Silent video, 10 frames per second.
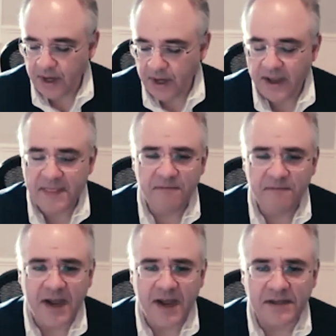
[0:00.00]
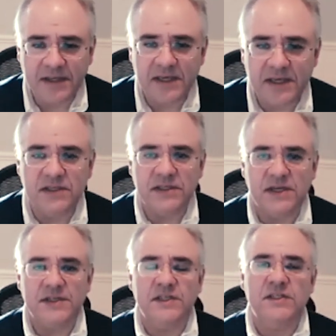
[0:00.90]
And then finally is
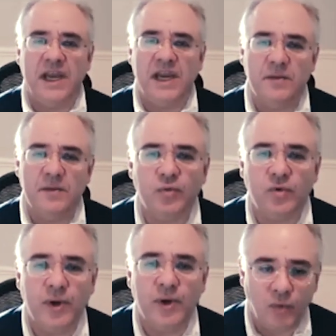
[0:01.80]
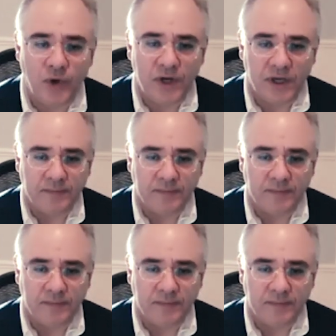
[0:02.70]
sustainable remote working.